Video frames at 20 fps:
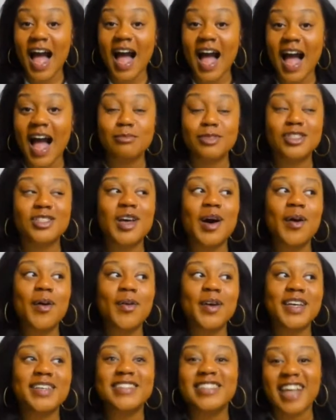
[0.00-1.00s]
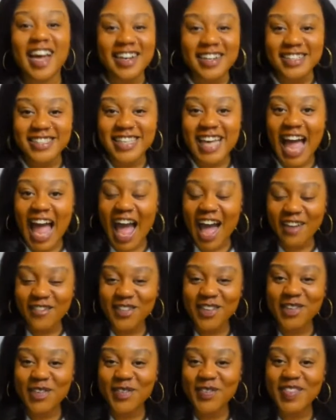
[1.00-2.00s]
I'm so excited to have
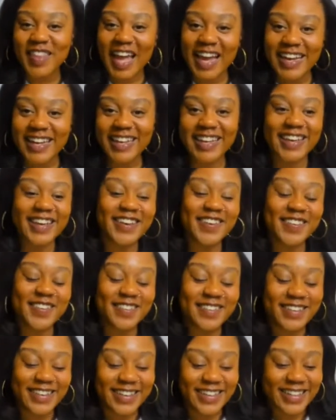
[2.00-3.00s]
you. Thank you.